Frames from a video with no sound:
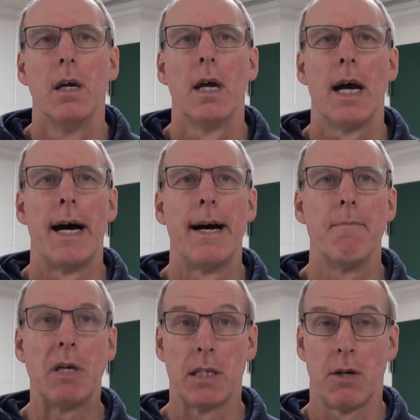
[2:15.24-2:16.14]

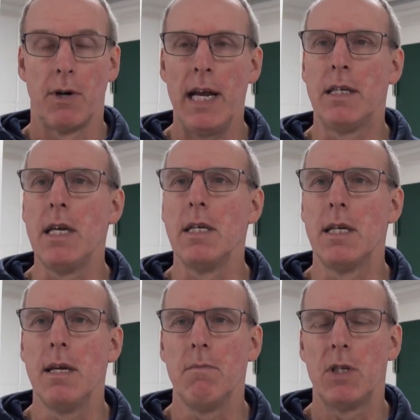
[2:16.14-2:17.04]
uh, because there were 18
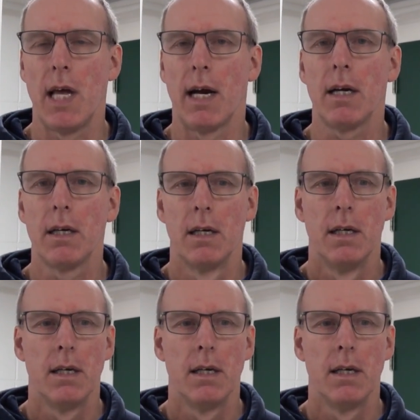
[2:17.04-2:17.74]
teams there